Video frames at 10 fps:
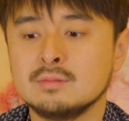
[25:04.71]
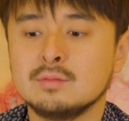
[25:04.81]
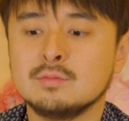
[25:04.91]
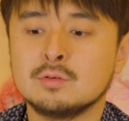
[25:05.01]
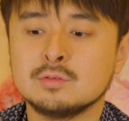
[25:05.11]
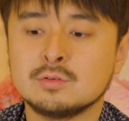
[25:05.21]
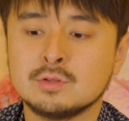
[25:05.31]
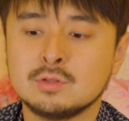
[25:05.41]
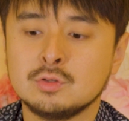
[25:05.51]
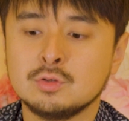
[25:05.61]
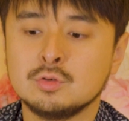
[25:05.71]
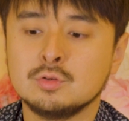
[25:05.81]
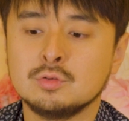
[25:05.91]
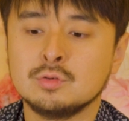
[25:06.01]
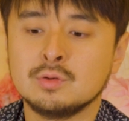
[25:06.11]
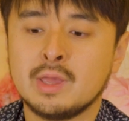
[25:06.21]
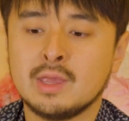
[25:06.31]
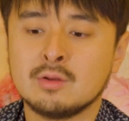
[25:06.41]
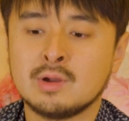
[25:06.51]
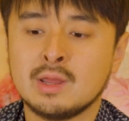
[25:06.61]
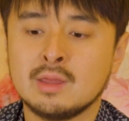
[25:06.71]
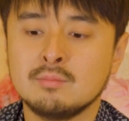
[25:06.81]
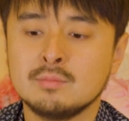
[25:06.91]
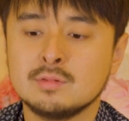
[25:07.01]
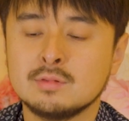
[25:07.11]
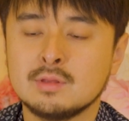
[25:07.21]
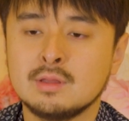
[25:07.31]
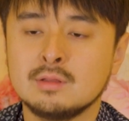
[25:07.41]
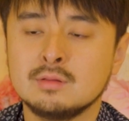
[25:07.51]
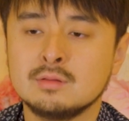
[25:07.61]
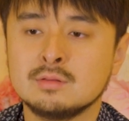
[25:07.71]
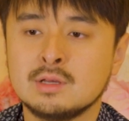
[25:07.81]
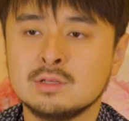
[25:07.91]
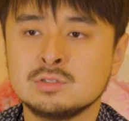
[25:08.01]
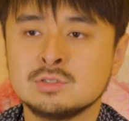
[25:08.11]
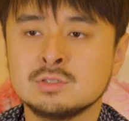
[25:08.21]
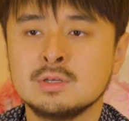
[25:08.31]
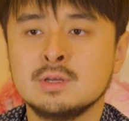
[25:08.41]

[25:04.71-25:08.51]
resort to hate crimes and such